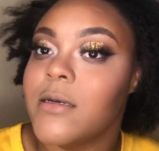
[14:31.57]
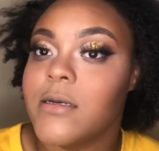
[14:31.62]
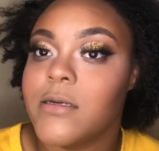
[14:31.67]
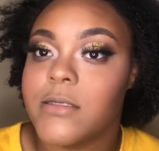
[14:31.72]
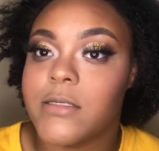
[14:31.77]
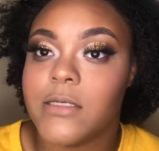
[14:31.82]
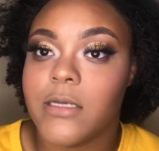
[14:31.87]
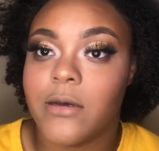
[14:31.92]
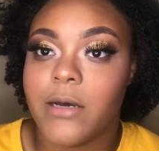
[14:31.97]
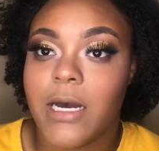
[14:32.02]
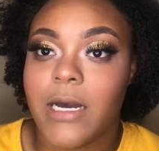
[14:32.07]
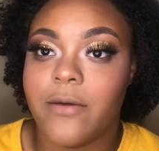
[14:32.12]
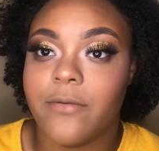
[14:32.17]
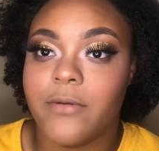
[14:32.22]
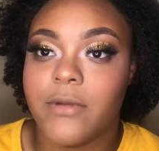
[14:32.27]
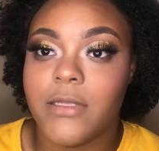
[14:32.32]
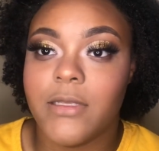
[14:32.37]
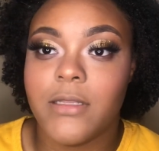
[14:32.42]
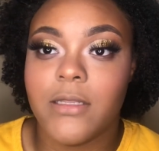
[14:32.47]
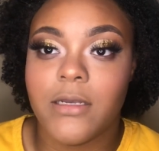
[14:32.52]
So I
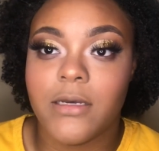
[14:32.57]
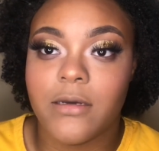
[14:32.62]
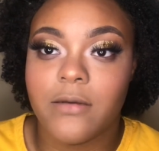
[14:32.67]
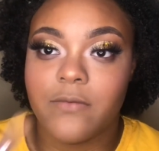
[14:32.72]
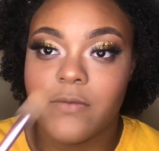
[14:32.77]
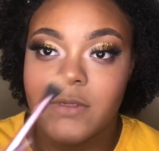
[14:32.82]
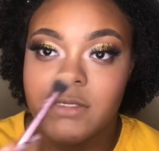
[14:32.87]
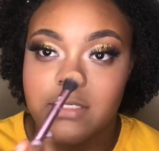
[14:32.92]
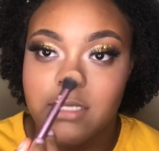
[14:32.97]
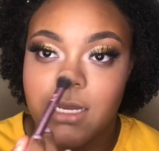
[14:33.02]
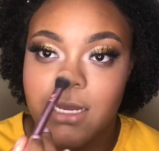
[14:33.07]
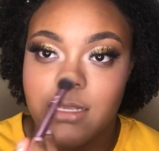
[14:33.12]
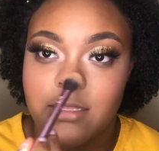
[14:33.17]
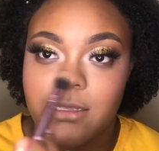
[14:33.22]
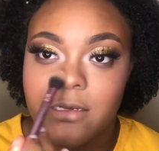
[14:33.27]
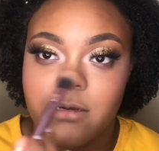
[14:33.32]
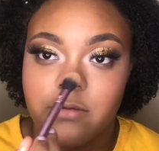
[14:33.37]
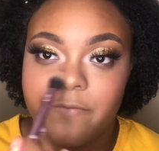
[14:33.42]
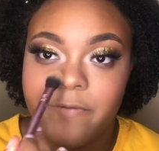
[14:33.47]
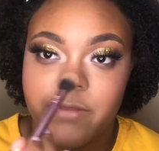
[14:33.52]
really love this
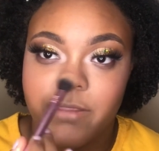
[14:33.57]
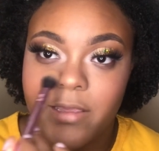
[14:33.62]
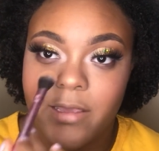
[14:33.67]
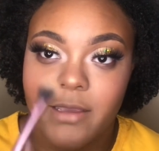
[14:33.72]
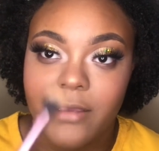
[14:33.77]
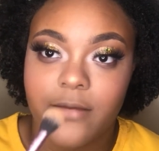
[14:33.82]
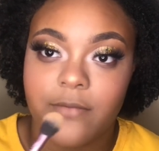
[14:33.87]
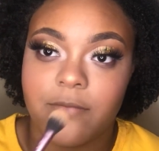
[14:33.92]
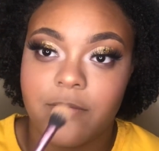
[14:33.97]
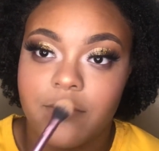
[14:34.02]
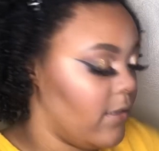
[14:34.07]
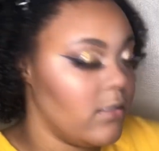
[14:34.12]
highlighter for that,